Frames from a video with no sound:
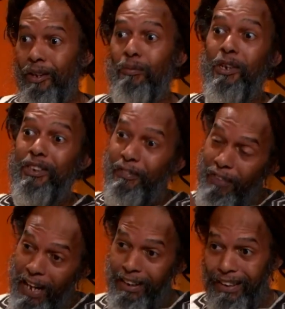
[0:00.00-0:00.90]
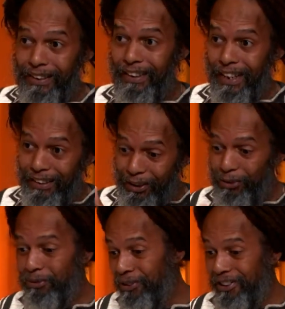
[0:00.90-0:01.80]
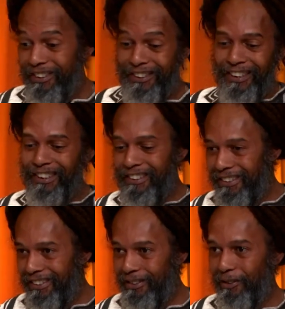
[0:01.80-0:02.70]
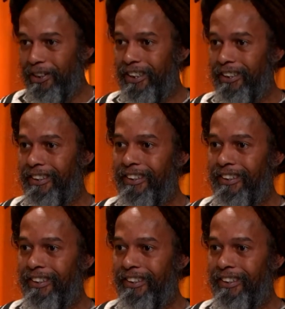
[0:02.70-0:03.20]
But it's the Vatican that issues these things, okay?